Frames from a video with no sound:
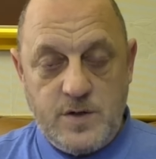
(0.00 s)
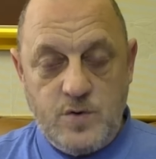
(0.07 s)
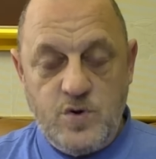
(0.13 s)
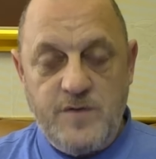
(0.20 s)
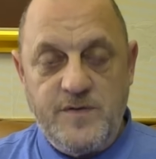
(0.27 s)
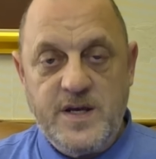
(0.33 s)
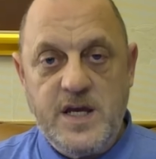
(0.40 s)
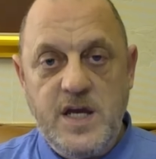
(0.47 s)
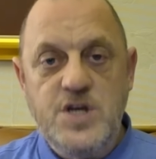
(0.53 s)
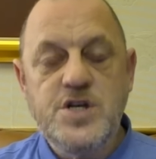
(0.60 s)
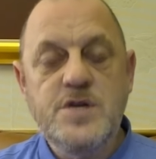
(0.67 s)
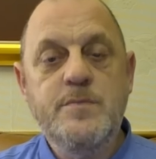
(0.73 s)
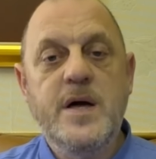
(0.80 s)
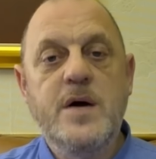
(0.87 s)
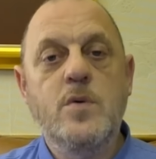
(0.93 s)

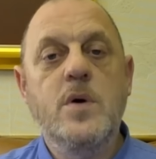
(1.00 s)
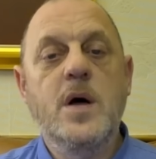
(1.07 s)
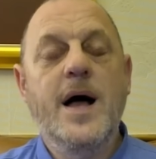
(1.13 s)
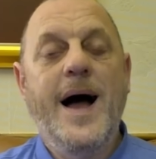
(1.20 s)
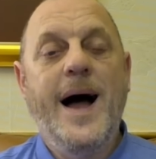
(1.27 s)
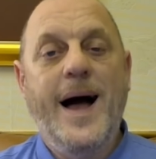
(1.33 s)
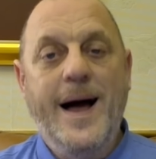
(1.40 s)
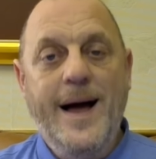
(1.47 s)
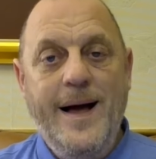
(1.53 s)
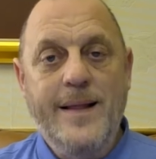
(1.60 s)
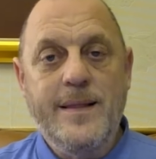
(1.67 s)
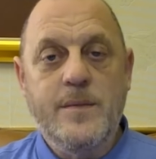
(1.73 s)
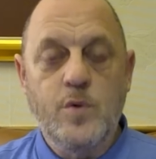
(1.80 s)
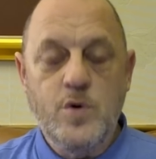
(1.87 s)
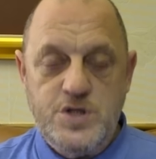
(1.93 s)
notification bell.
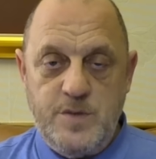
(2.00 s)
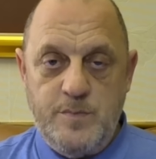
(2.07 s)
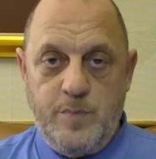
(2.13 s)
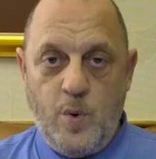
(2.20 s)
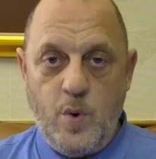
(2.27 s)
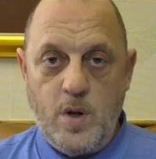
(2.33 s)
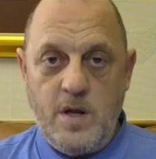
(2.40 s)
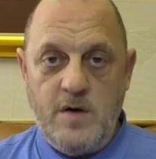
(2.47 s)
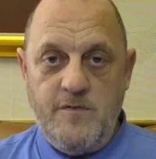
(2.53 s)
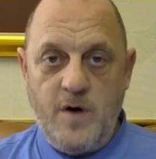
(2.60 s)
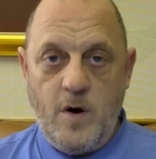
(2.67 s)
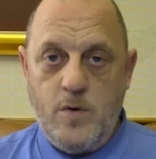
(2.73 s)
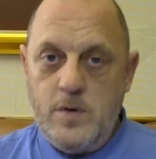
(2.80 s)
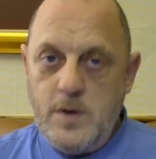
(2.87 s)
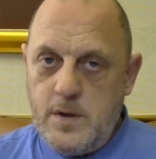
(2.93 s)
And most importantly of
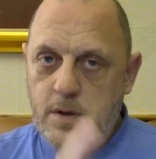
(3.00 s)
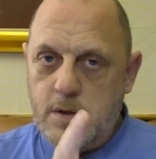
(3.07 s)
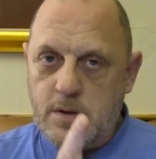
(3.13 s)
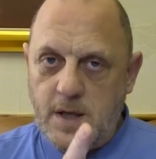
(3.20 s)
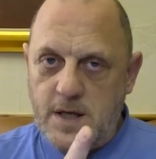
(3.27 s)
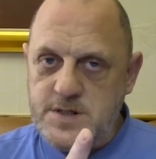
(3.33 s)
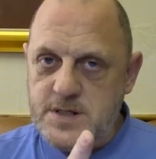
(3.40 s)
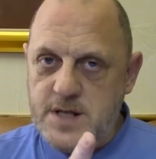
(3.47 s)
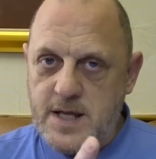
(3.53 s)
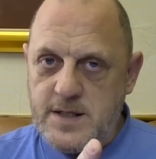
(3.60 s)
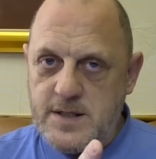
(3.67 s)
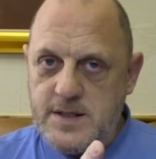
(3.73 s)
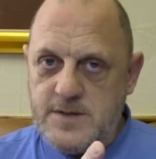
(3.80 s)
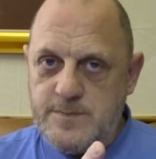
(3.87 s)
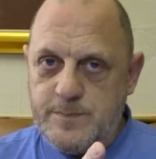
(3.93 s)
all, unless you're any of
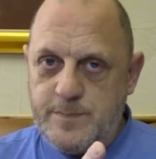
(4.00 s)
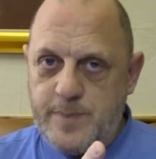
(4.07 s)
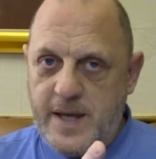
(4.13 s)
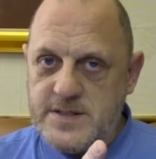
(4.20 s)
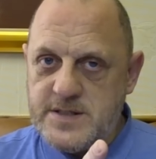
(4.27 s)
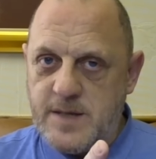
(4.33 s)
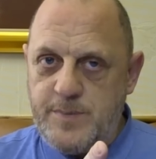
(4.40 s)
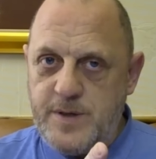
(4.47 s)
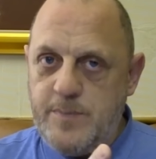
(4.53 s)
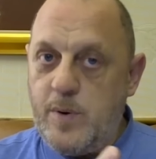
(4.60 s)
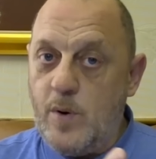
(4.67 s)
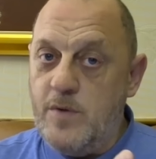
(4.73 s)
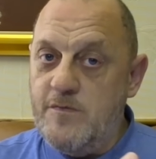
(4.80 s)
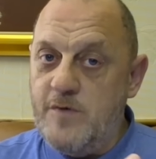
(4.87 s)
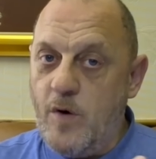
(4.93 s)
these pesky
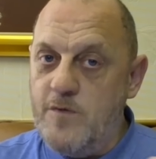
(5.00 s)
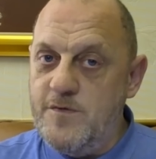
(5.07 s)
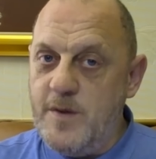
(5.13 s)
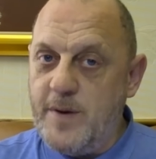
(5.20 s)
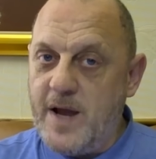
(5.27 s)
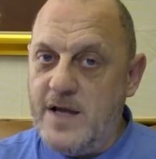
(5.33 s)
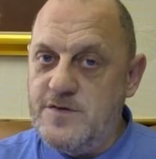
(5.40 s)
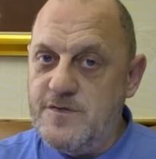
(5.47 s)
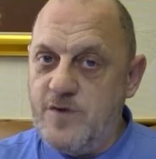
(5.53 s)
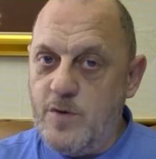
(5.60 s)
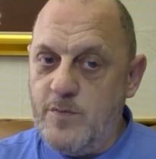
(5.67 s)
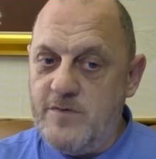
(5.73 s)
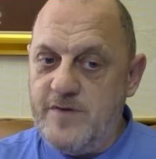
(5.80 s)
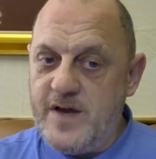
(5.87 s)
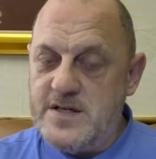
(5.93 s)
people involved in the BRANCHFORM
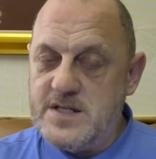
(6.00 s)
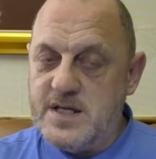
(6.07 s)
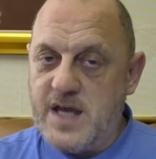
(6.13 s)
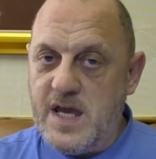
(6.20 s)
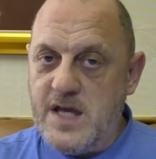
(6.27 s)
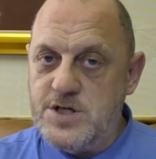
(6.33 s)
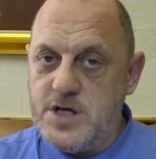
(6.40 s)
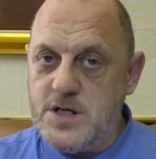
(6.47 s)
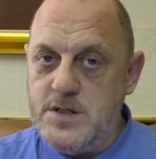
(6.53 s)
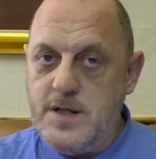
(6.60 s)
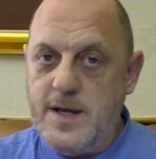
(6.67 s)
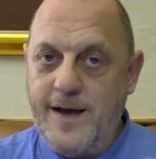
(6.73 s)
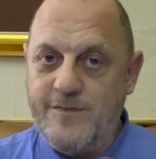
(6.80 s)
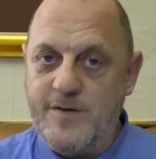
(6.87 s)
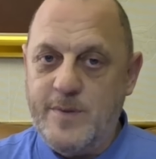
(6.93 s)
investigation,
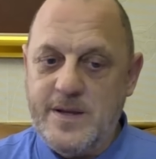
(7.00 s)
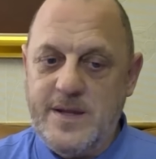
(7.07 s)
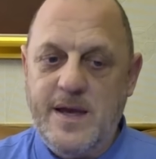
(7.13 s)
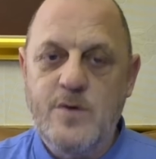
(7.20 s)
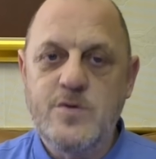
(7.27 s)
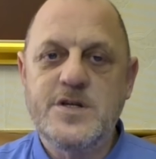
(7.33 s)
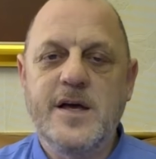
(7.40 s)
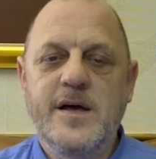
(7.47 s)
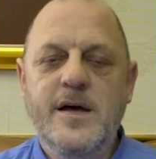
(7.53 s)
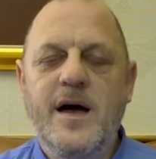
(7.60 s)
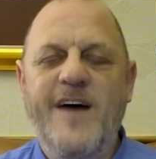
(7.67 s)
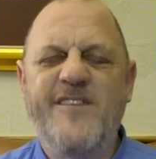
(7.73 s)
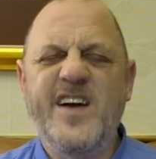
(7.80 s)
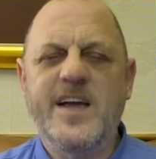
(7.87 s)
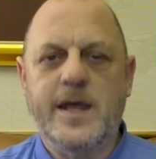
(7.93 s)
everybody else,
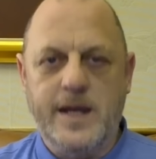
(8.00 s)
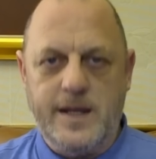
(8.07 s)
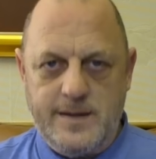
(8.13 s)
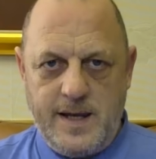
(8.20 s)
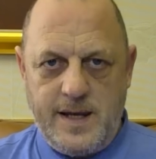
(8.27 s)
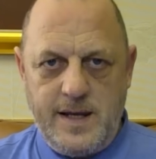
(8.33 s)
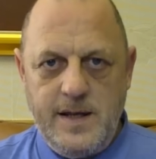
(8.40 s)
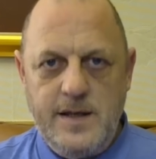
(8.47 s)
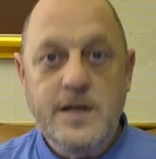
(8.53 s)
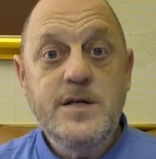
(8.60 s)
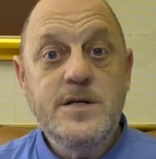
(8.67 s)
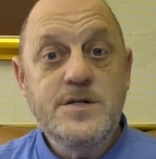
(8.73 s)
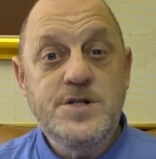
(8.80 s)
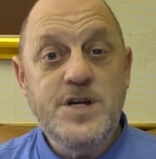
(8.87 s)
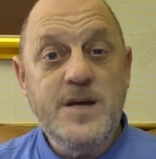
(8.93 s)
have a great day.
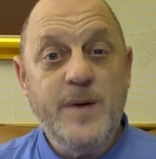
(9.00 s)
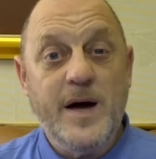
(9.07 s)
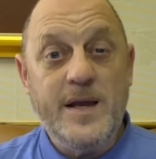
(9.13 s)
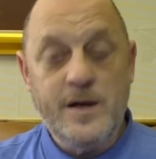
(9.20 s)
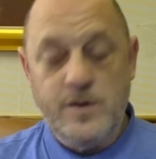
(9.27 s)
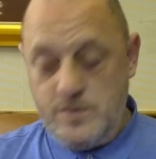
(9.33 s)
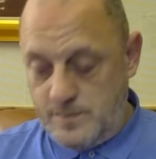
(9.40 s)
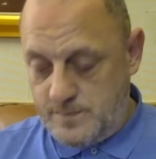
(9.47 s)
Cheery bye now.